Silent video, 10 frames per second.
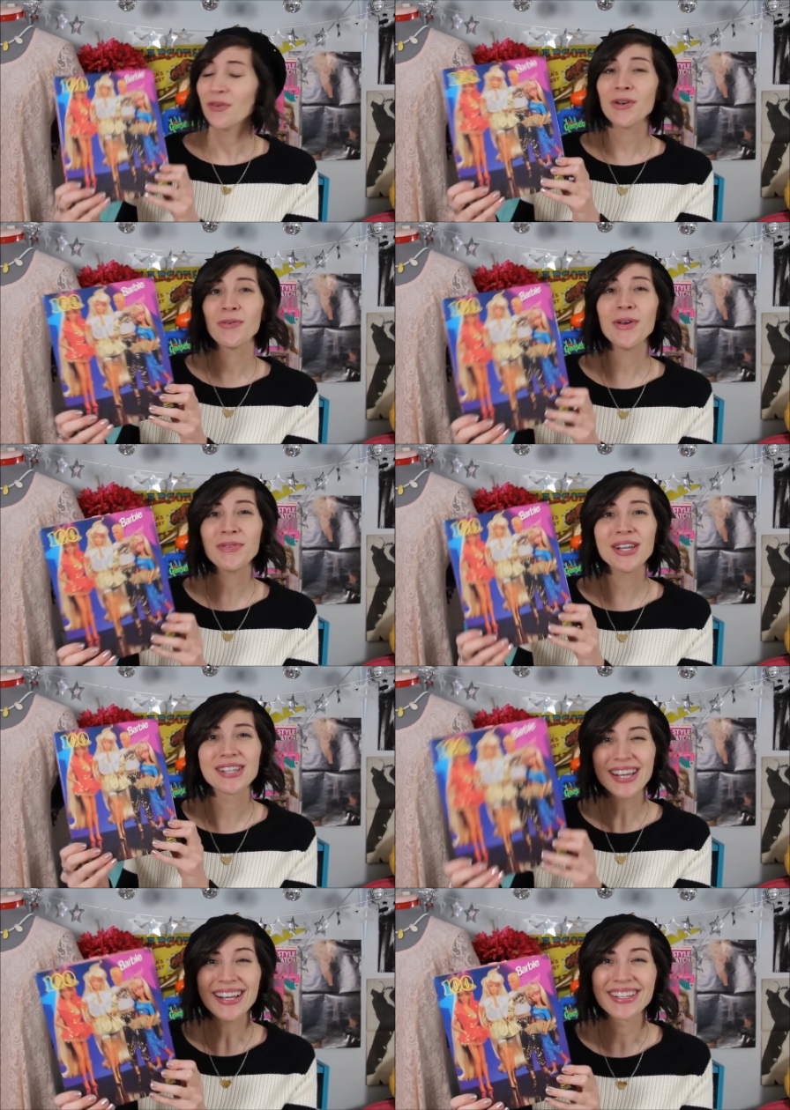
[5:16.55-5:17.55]
For 50
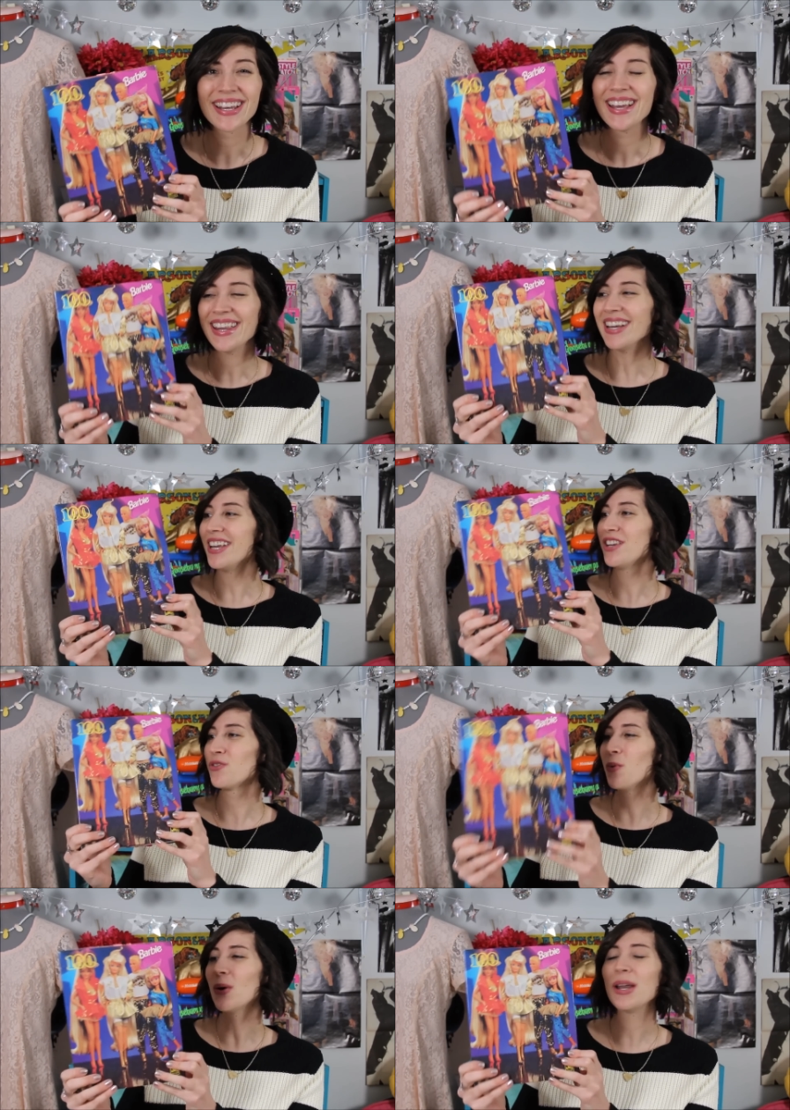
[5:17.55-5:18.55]
cents, that
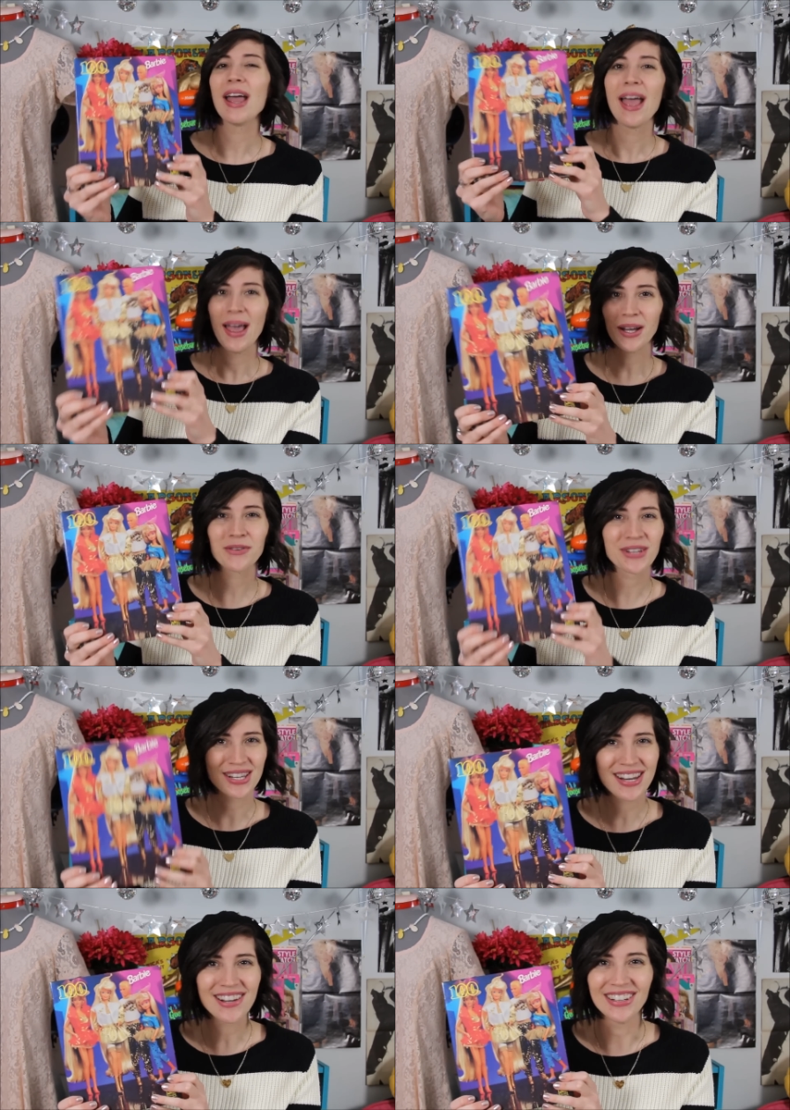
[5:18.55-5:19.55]
is one heck of a
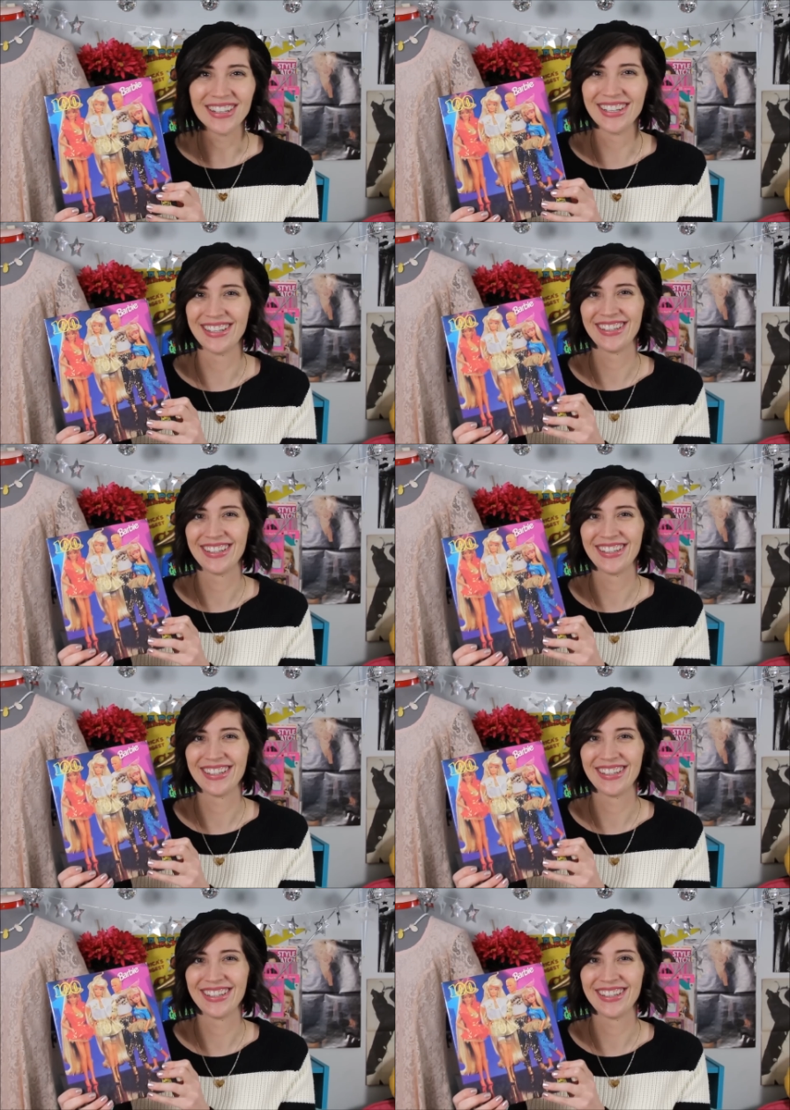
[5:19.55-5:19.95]
steal.